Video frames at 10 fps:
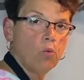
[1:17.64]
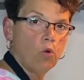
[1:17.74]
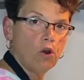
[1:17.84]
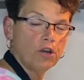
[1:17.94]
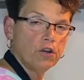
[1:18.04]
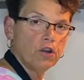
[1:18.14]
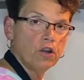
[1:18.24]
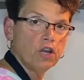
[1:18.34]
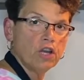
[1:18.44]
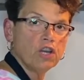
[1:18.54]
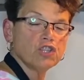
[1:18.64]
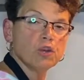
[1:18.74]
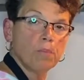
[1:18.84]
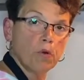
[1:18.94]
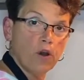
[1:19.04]
water to
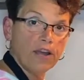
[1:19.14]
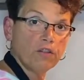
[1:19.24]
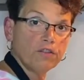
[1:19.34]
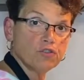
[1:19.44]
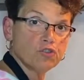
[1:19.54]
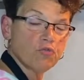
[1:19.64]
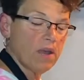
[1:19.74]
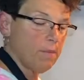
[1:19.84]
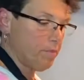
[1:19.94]
boil the shrimp.